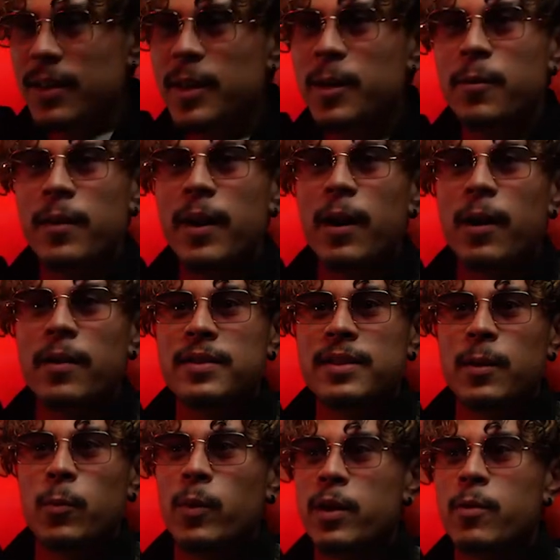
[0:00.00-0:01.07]
you're there. It's
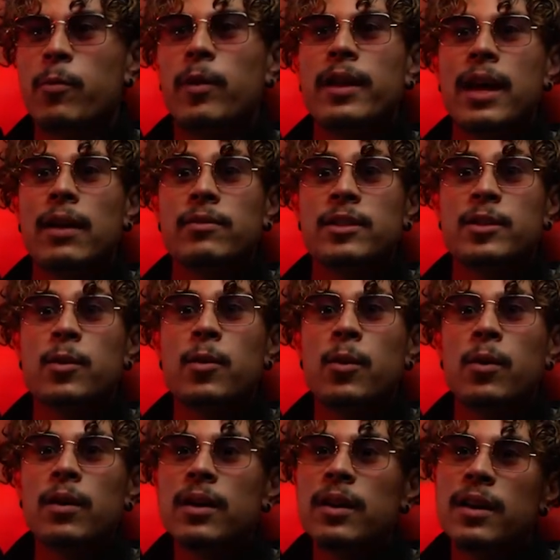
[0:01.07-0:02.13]
like, what do you really have to show?
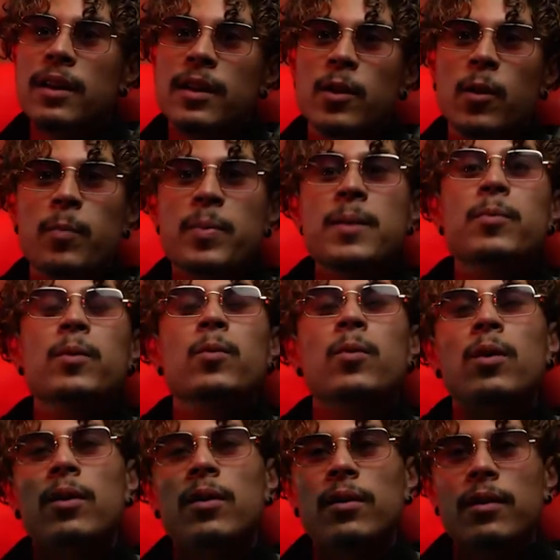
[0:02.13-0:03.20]
You know, people
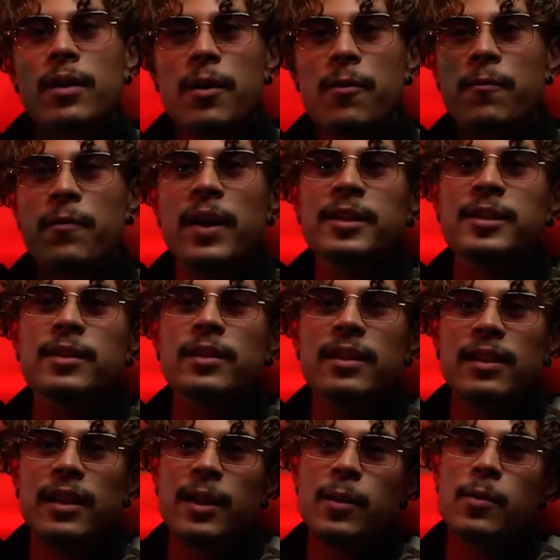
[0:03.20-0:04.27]
will eventually,
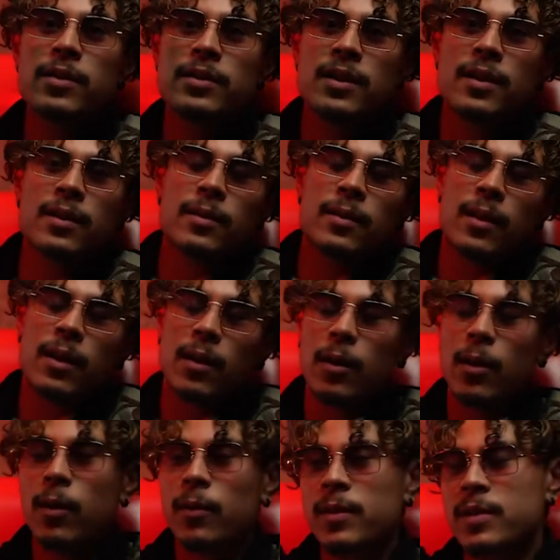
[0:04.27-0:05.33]
like you're gonna say,
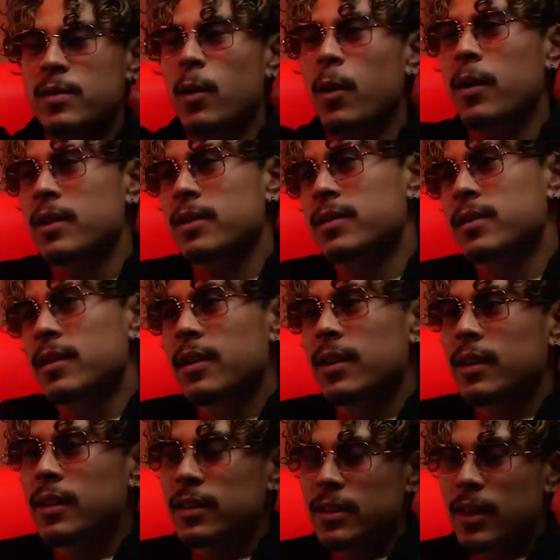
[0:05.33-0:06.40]
all these artists,
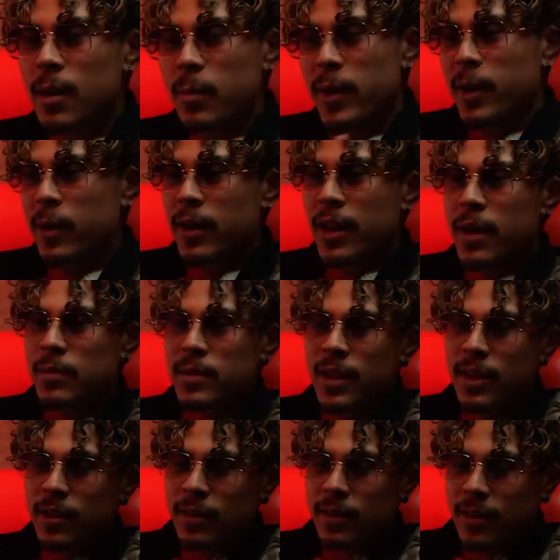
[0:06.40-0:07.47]
bigger names,
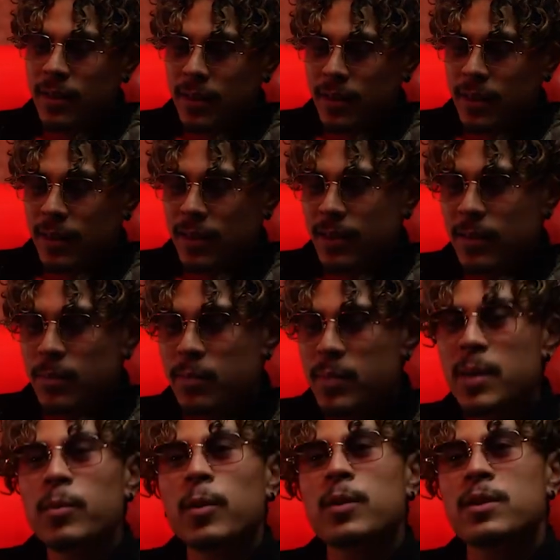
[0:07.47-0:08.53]
like
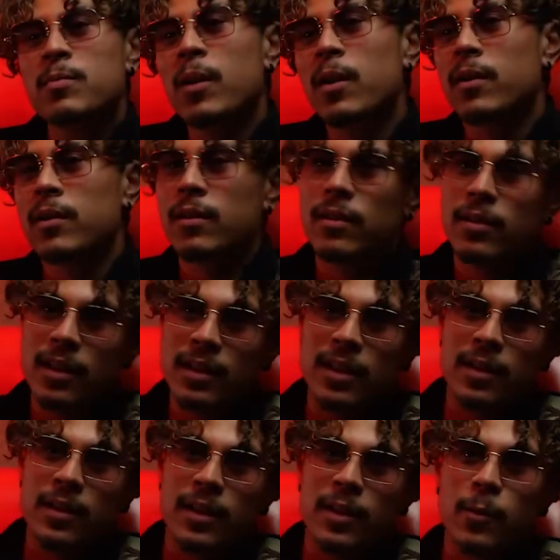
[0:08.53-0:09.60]
people are smart. At the
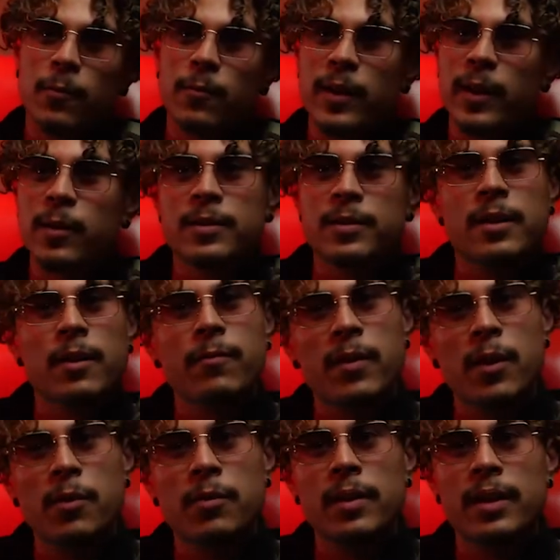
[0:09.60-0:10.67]
end of the day, they'll figure stuff
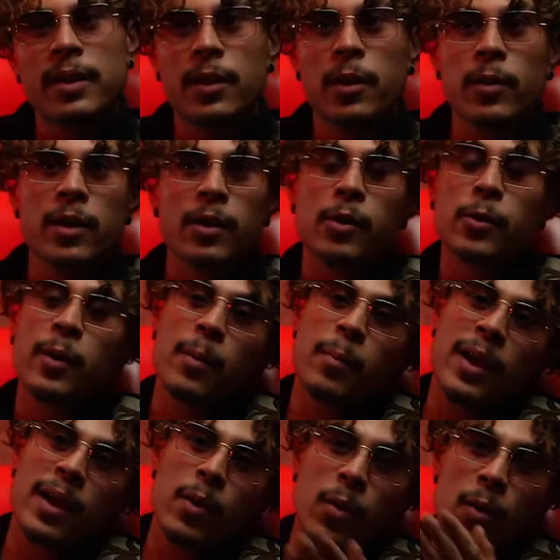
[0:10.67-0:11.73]
out, and you know, your career
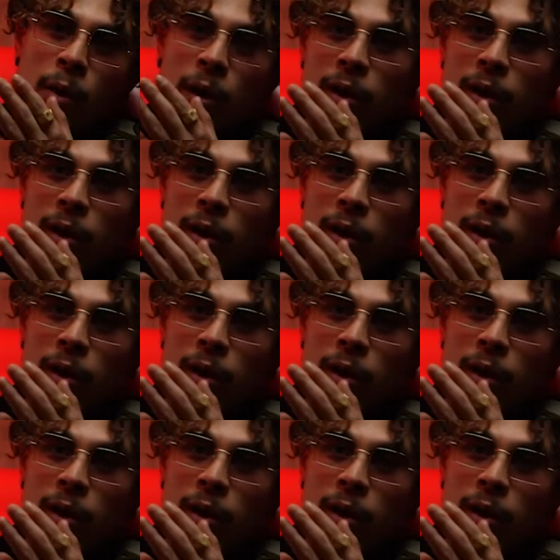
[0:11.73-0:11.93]
might go on a